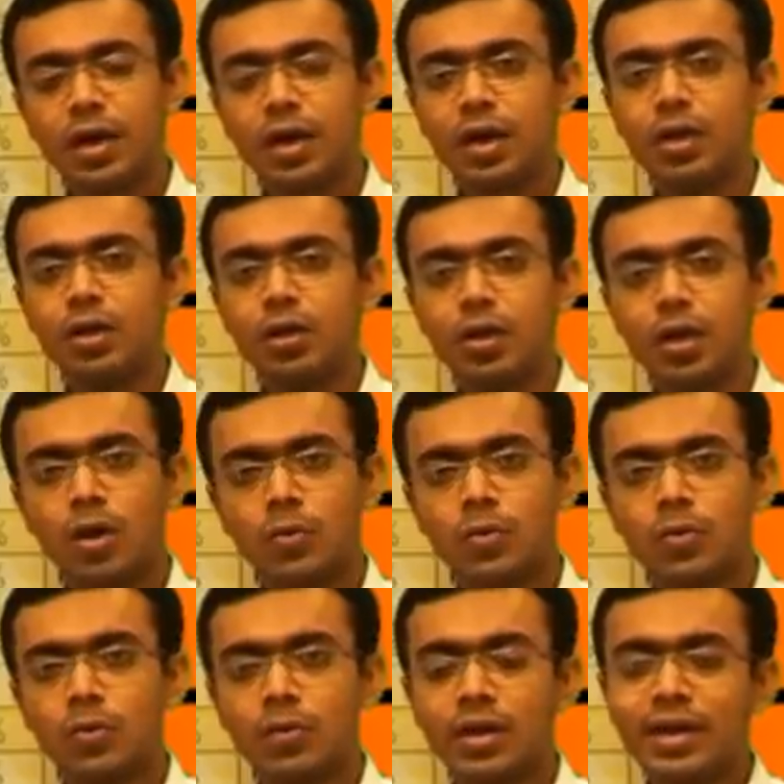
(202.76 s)

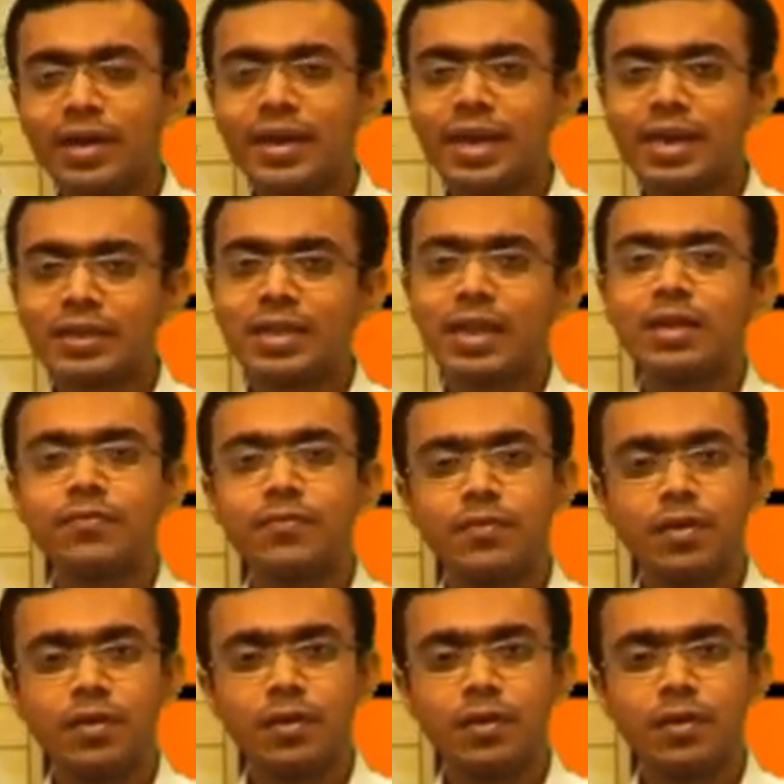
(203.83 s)
Outlook intact that